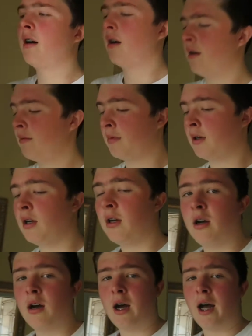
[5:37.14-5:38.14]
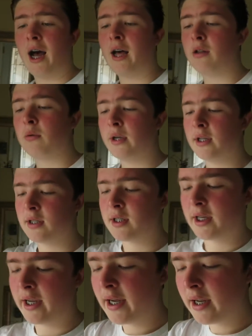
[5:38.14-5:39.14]
um, a Halloween
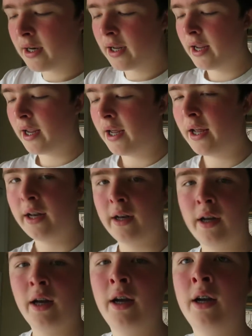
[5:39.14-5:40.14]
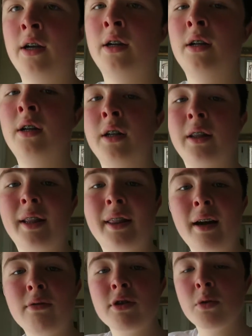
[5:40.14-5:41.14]
skit, and
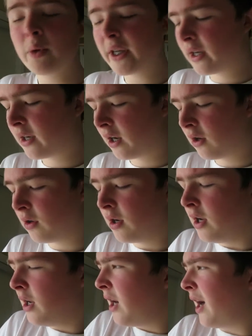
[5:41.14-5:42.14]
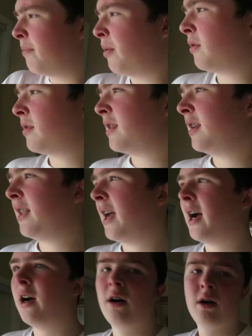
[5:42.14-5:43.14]
that was a week ago. I posted
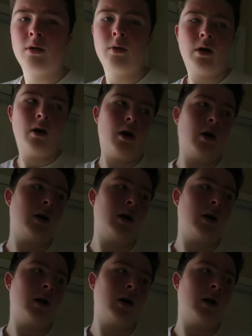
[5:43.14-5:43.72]
that well,